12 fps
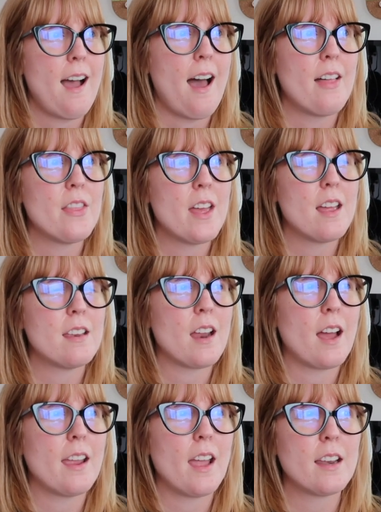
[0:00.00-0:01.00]
And then
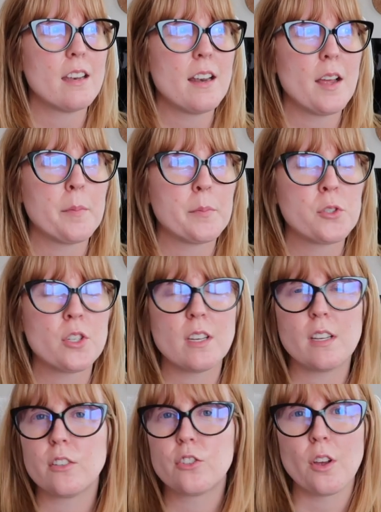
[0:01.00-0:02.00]
I ended up,
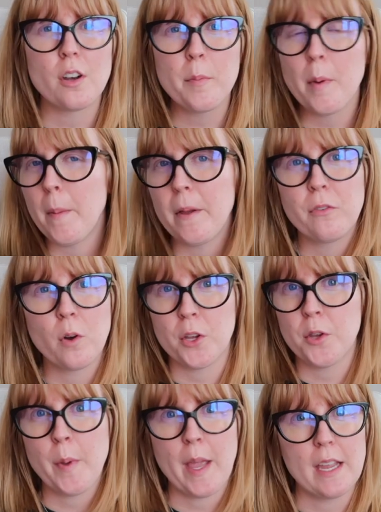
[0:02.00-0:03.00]
she showed up on my For
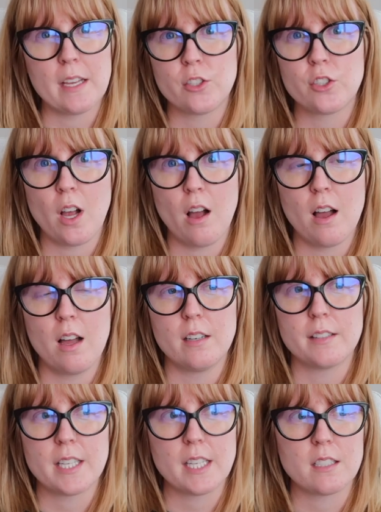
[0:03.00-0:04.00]
You page
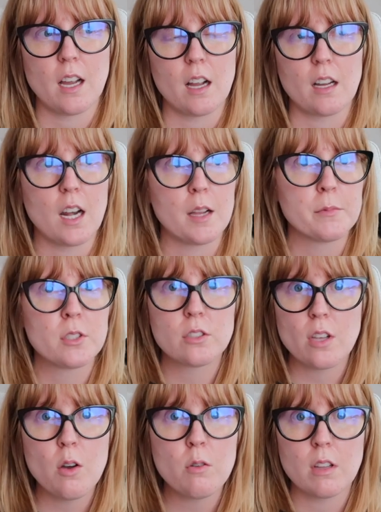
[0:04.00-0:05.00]
on TikTok, and I'm
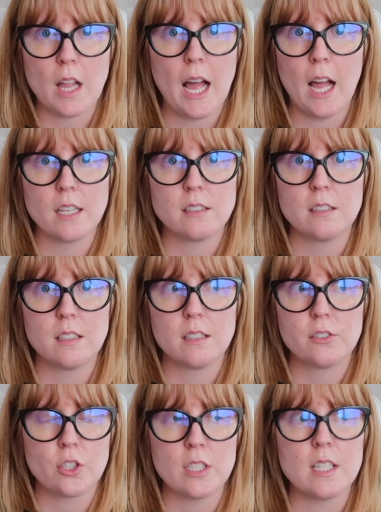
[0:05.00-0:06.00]
so glad
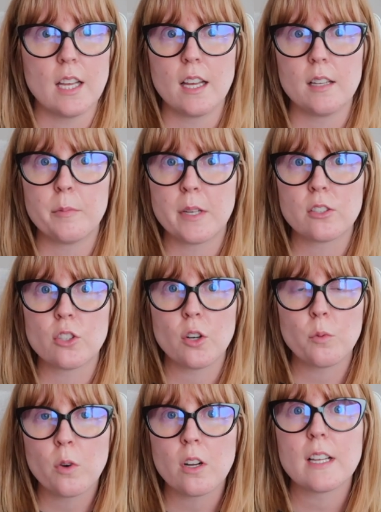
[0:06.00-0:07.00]
she did because her
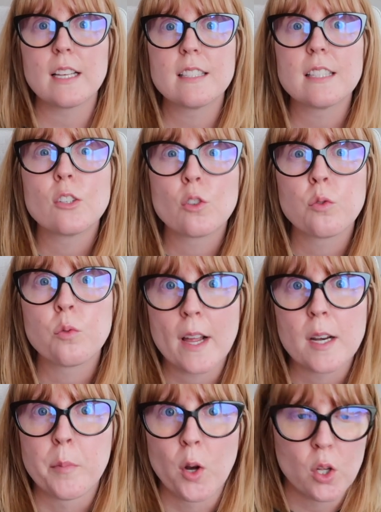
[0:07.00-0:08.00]
work is
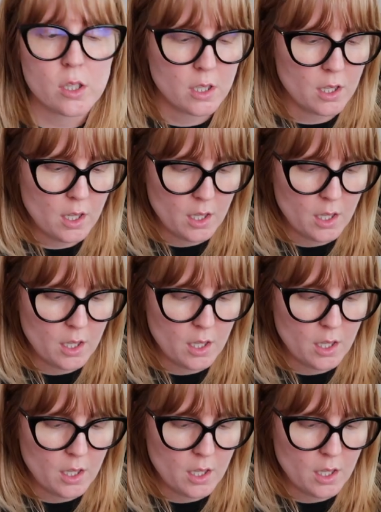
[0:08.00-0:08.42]
incredible.